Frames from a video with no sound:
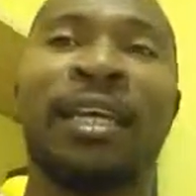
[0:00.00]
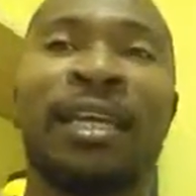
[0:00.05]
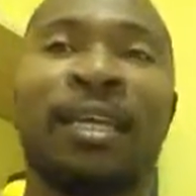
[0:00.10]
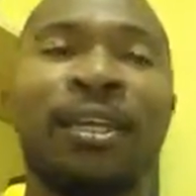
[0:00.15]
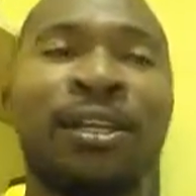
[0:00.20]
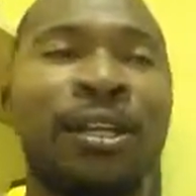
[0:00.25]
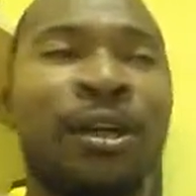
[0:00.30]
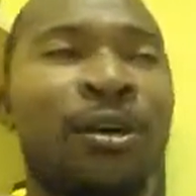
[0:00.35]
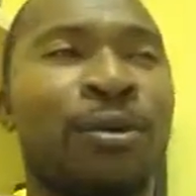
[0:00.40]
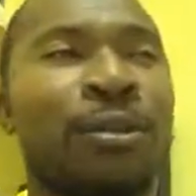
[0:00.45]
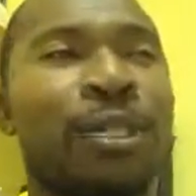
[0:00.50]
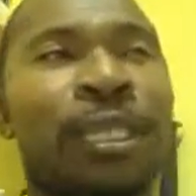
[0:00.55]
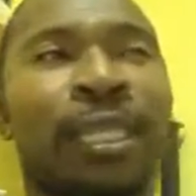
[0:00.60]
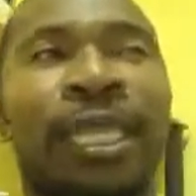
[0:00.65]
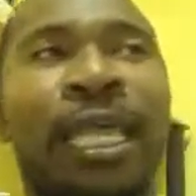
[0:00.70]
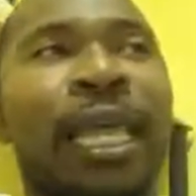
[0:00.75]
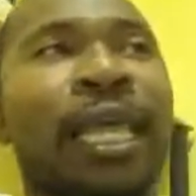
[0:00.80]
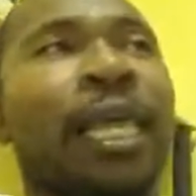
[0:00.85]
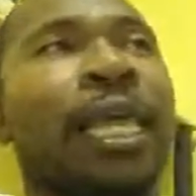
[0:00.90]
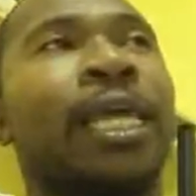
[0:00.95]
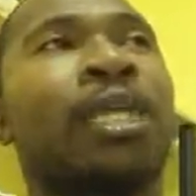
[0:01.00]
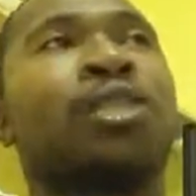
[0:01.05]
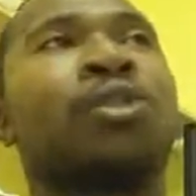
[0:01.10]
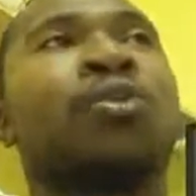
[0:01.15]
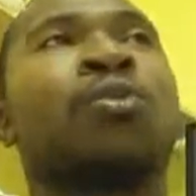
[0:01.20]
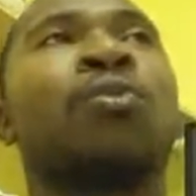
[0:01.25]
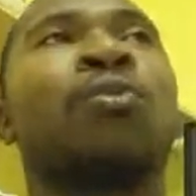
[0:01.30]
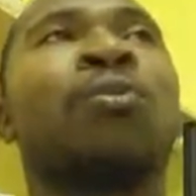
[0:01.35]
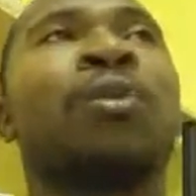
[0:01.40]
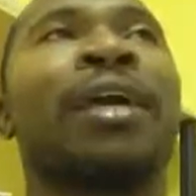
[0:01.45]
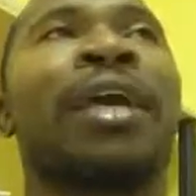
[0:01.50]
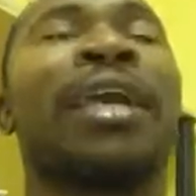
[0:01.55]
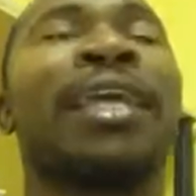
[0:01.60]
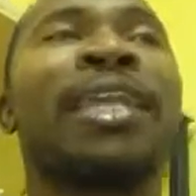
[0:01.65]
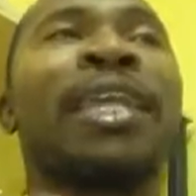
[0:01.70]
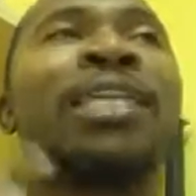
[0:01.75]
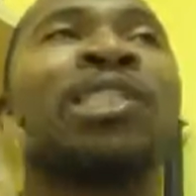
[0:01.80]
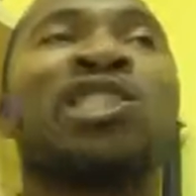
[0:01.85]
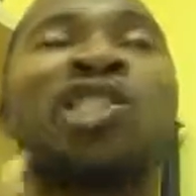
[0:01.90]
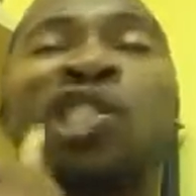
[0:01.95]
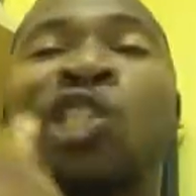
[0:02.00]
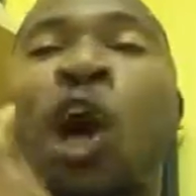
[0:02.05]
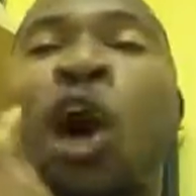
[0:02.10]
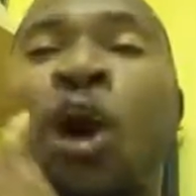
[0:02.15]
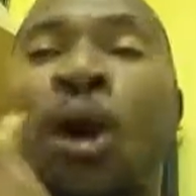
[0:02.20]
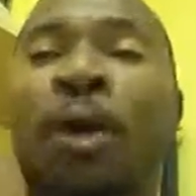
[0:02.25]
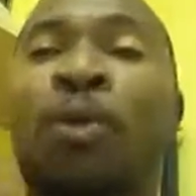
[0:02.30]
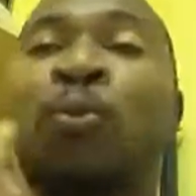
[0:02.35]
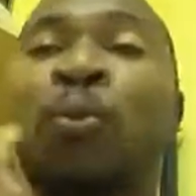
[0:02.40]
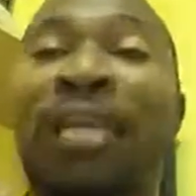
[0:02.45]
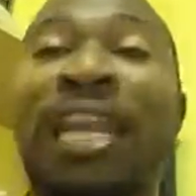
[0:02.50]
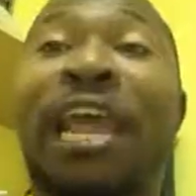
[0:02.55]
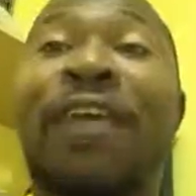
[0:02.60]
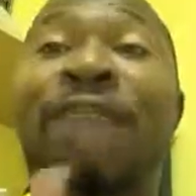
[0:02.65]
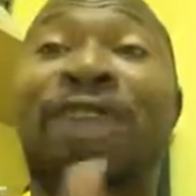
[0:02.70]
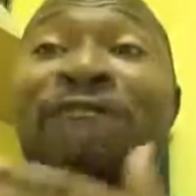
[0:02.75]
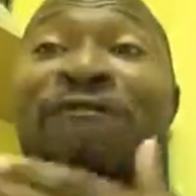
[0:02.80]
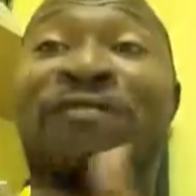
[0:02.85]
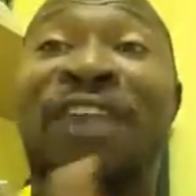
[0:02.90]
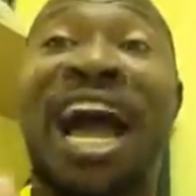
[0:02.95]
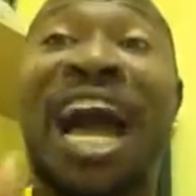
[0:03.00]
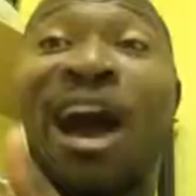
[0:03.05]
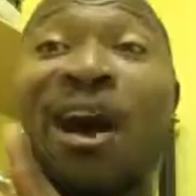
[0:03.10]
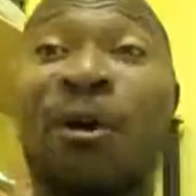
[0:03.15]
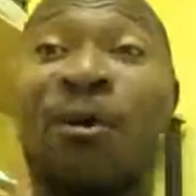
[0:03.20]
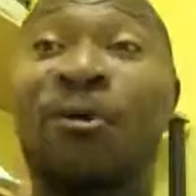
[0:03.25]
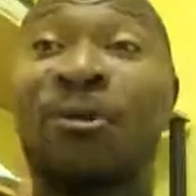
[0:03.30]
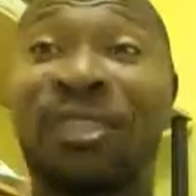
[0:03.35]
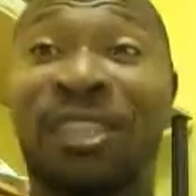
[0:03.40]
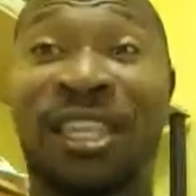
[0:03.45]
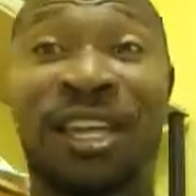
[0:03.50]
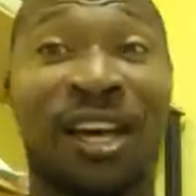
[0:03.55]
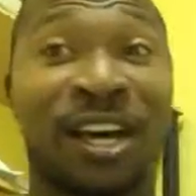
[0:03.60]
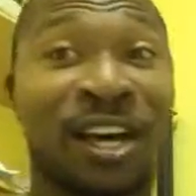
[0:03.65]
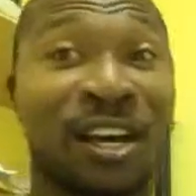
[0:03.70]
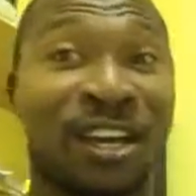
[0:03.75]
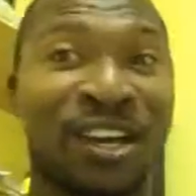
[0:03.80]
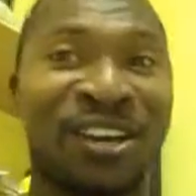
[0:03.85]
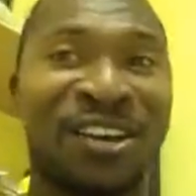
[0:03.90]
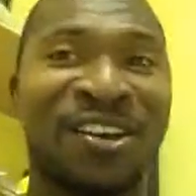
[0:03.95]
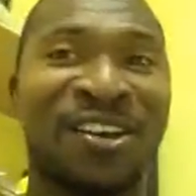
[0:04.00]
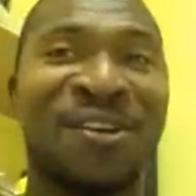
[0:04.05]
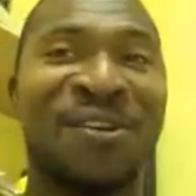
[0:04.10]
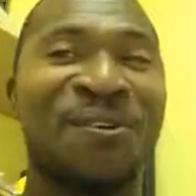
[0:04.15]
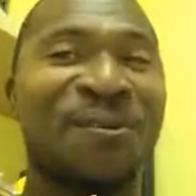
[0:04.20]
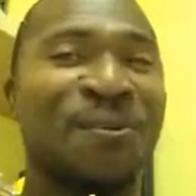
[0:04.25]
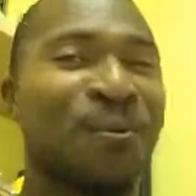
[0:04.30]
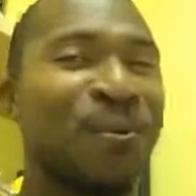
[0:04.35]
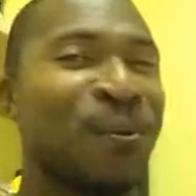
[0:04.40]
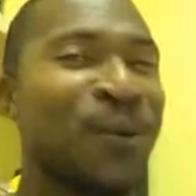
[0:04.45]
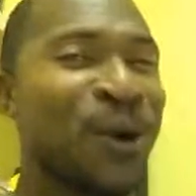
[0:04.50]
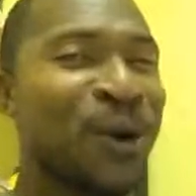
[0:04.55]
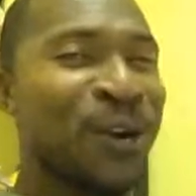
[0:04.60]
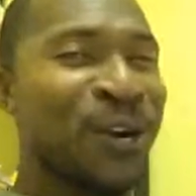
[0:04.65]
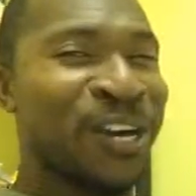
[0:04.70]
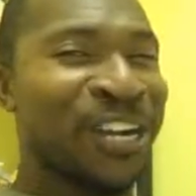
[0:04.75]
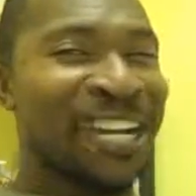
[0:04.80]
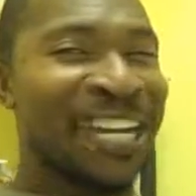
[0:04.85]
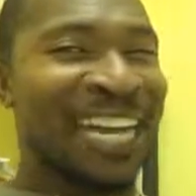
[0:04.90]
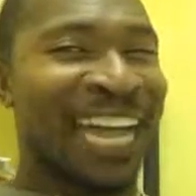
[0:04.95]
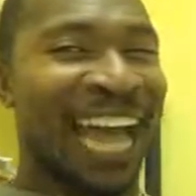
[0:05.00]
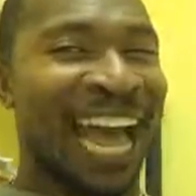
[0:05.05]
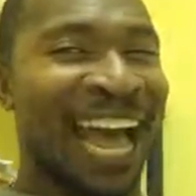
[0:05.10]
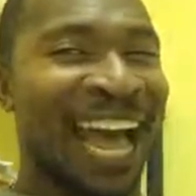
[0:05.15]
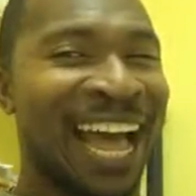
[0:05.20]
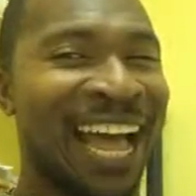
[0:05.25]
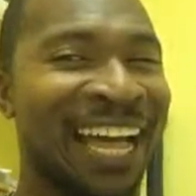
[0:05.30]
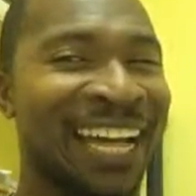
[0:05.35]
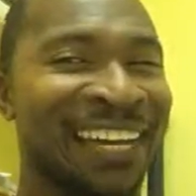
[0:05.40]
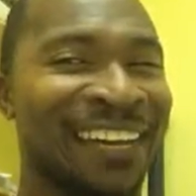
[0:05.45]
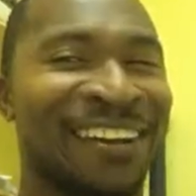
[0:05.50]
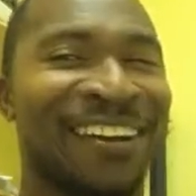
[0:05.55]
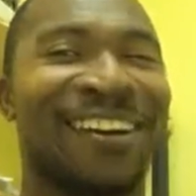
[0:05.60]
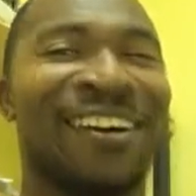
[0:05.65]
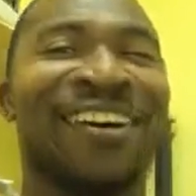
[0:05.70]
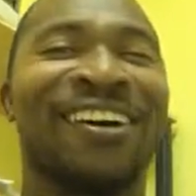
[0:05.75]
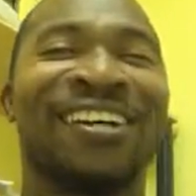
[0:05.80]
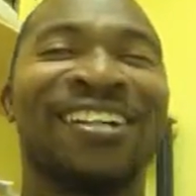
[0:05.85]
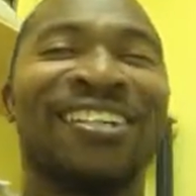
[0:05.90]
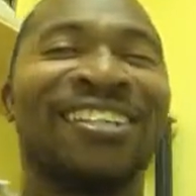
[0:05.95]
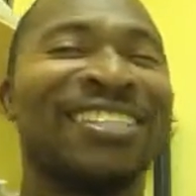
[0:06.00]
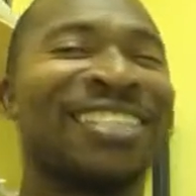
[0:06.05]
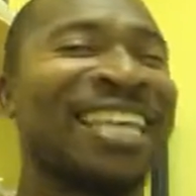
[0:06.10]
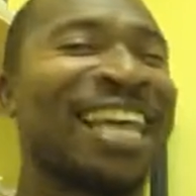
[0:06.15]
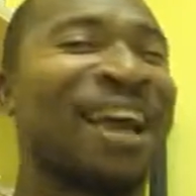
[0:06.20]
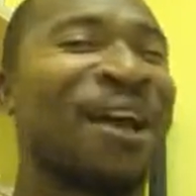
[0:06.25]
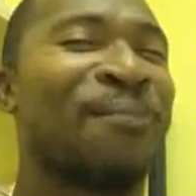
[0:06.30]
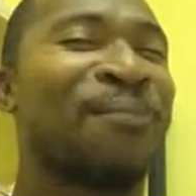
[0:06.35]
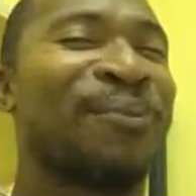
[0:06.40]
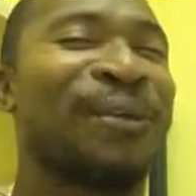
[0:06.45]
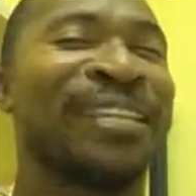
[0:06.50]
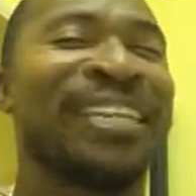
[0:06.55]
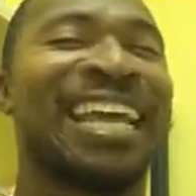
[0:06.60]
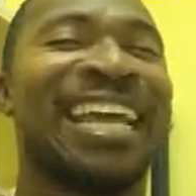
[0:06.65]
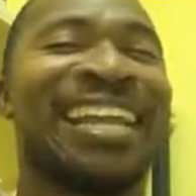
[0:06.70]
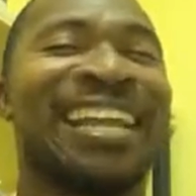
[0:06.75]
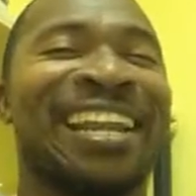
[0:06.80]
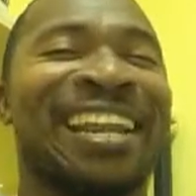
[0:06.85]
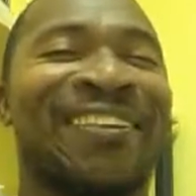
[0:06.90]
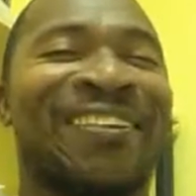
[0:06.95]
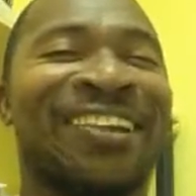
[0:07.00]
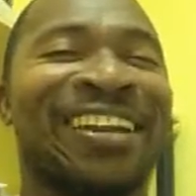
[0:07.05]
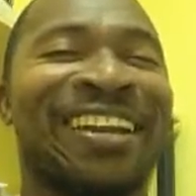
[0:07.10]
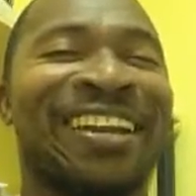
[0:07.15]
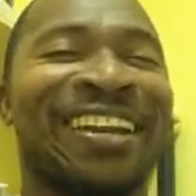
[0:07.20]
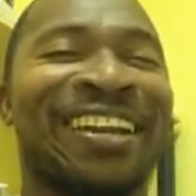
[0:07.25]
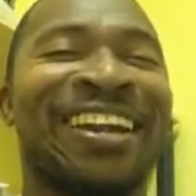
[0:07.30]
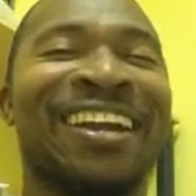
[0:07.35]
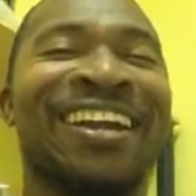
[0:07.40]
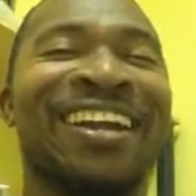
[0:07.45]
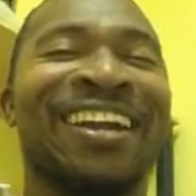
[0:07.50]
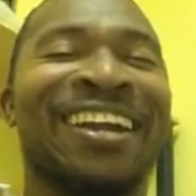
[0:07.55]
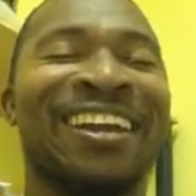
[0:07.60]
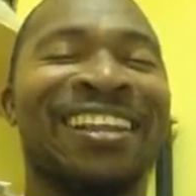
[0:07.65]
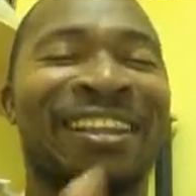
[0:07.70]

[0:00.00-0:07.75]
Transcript: You know, the thing is, and, and saw, and when they found the word of God, oh, you see, I put that on there.